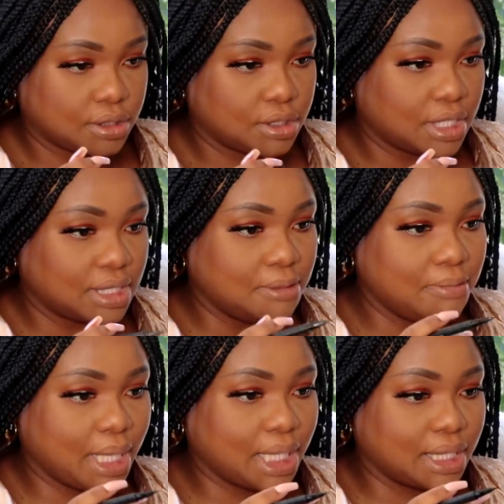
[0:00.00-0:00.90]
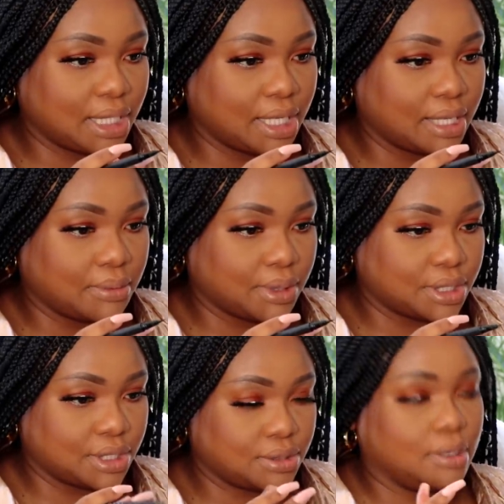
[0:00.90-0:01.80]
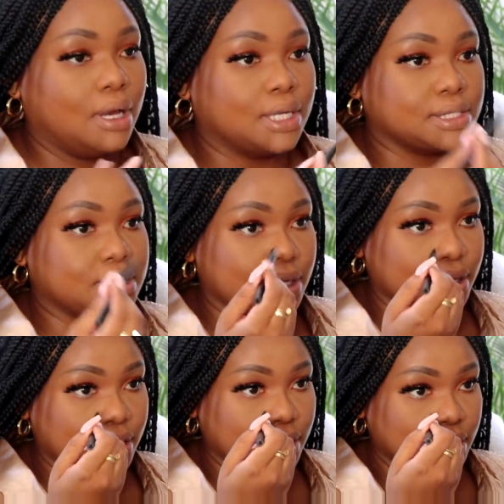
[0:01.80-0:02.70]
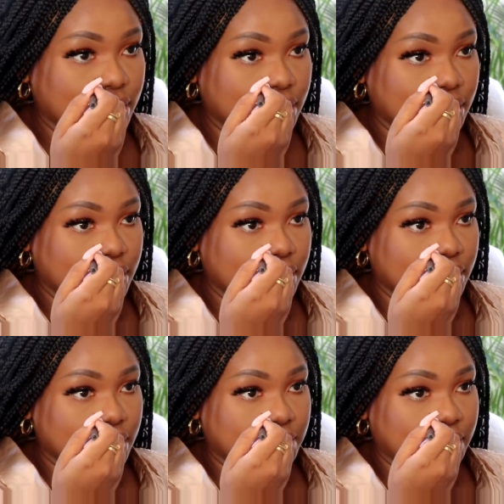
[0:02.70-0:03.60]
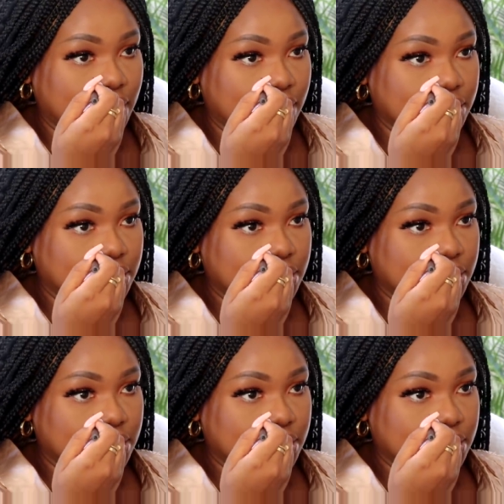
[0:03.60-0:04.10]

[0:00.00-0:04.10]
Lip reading: So that's the main thing I wanted to answer about